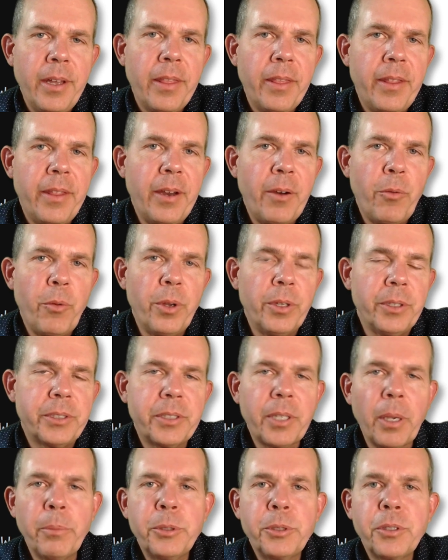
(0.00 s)
that will
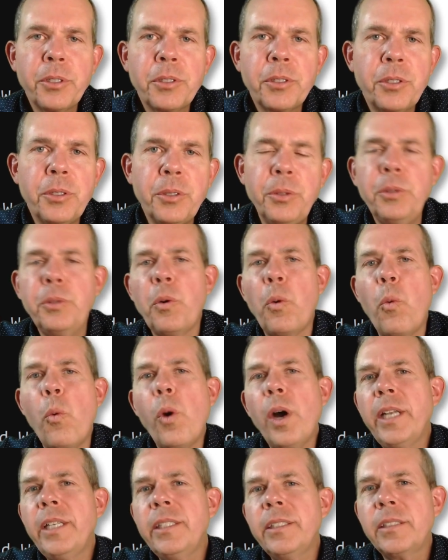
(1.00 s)
substitute
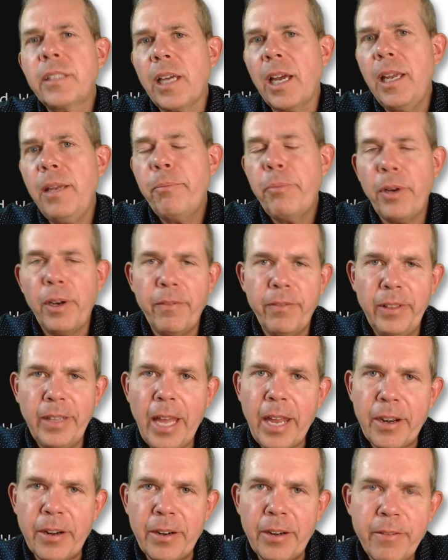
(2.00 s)
one type of
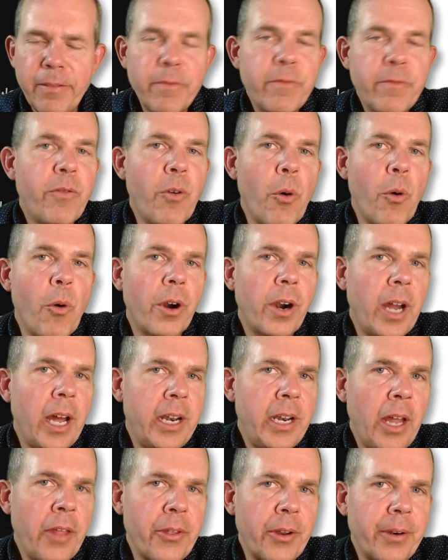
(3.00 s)
letter for
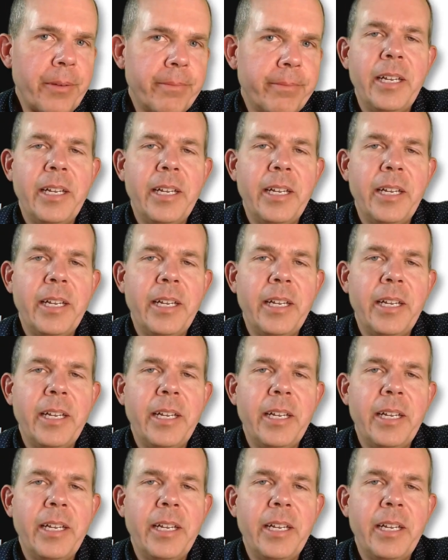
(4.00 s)
another.